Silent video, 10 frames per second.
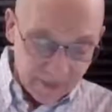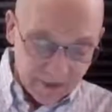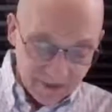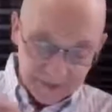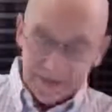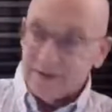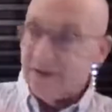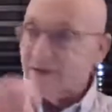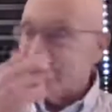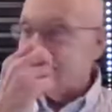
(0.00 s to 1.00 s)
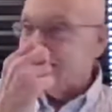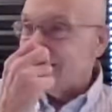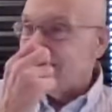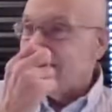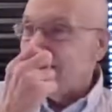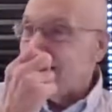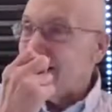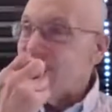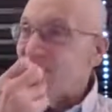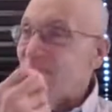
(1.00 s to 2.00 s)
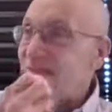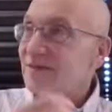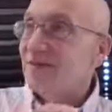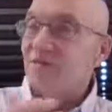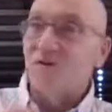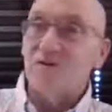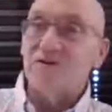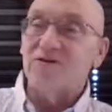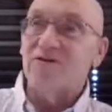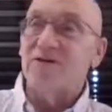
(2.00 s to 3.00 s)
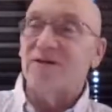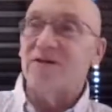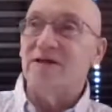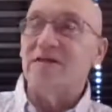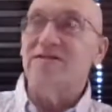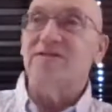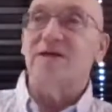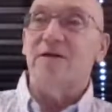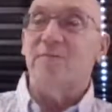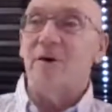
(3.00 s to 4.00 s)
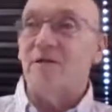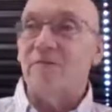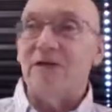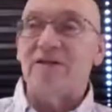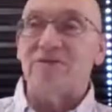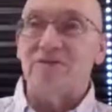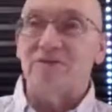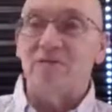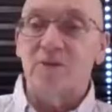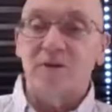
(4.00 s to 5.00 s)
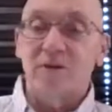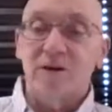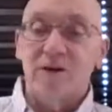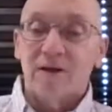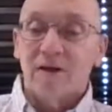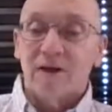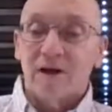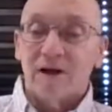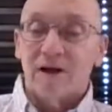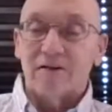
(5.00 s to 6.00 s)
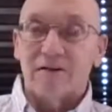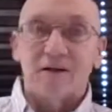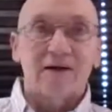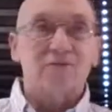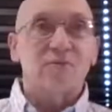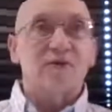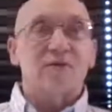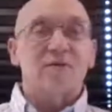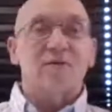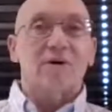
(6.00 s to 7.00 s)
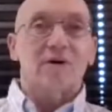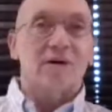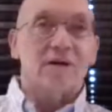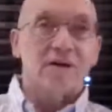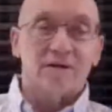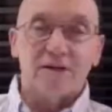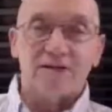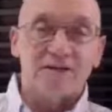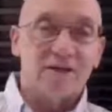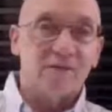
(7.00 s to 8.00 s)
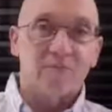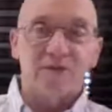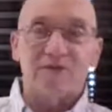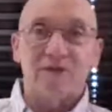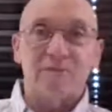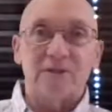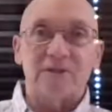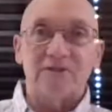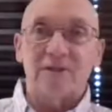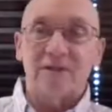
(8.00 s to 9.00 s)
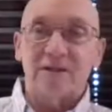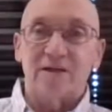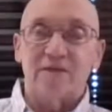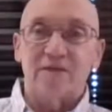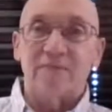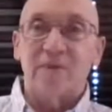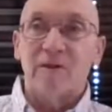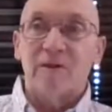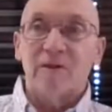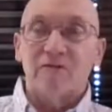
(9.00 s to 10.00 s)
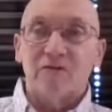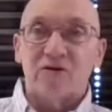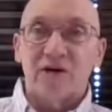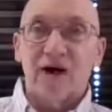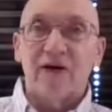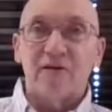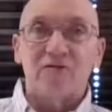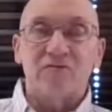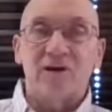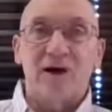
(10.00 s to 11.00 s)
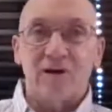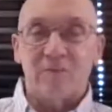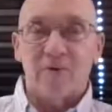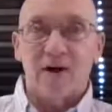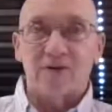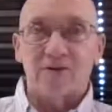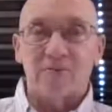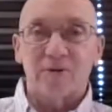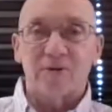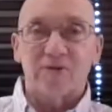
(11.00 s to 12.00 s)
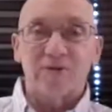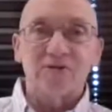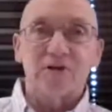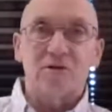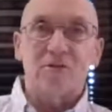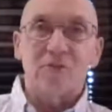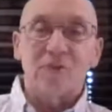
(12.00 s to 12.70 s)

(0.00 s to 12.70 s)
it's not even called a sutta. The teachings on the Paramitas are similar to last week in the teachings on the precept, is in that they're guidance for how to practice, but they're also